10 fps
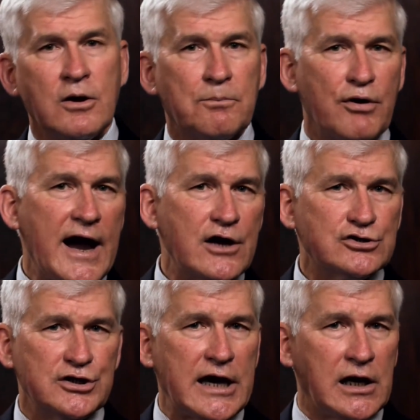Prior
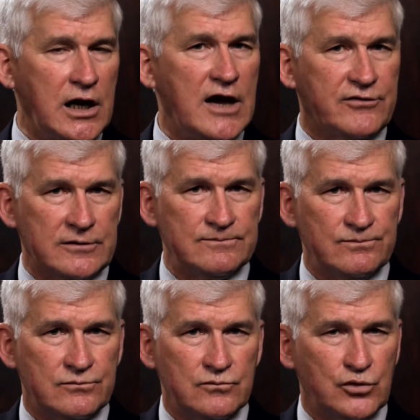to 9/11,
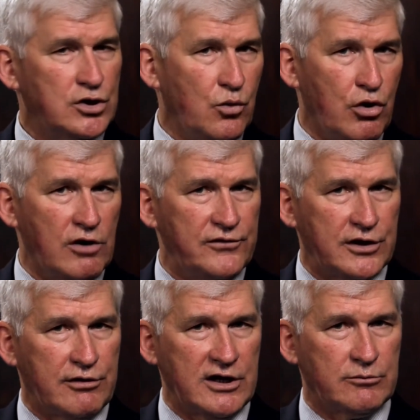when the war for
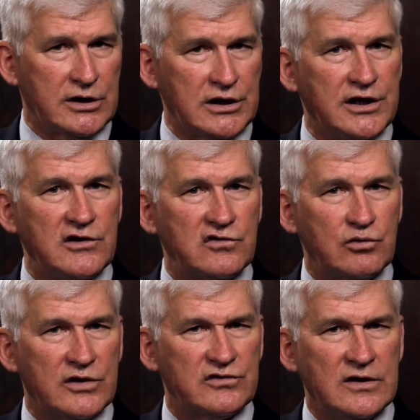the Greater Middle East
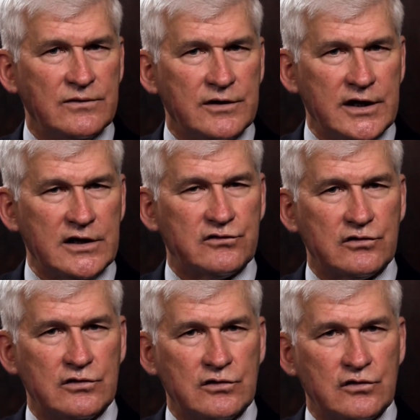was in its
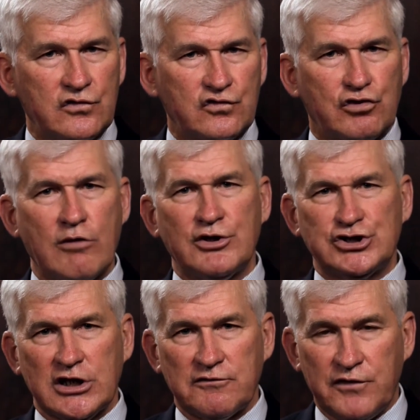
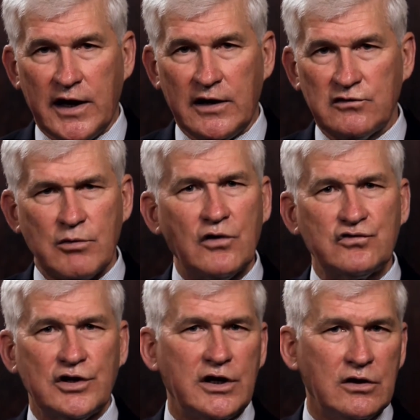skirmishing phase,
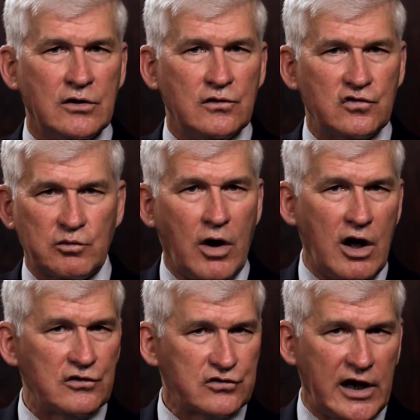mostly
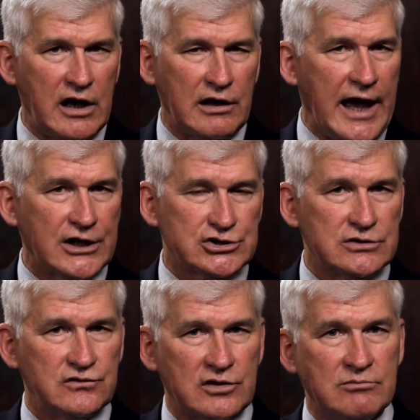small-scale
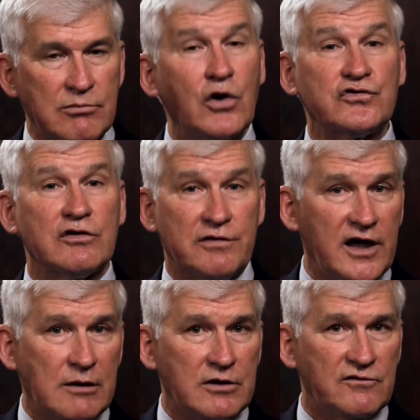actions and most of
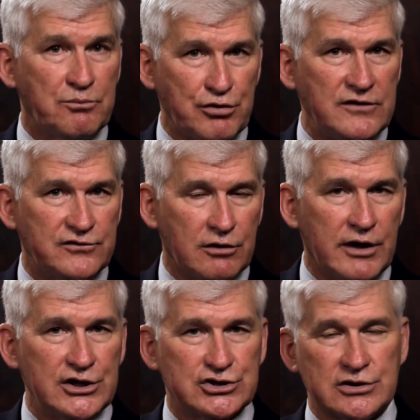them of brief
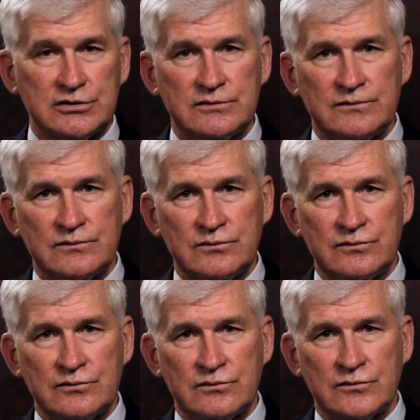duration,
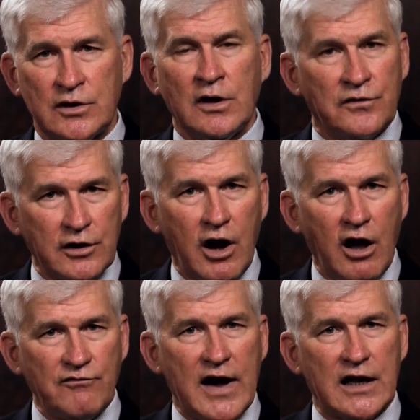the
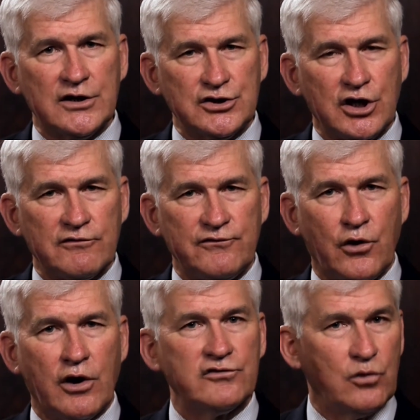all-volunteer
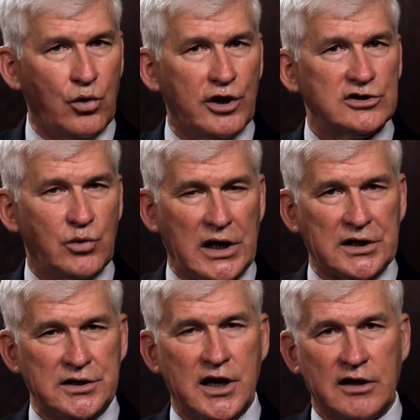force worked well
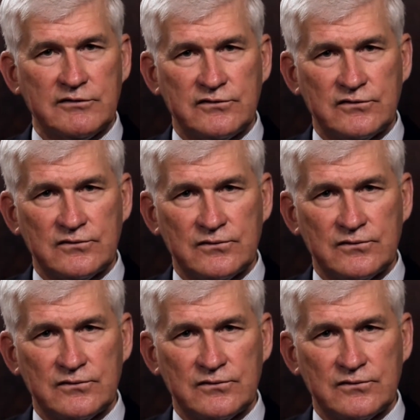enough.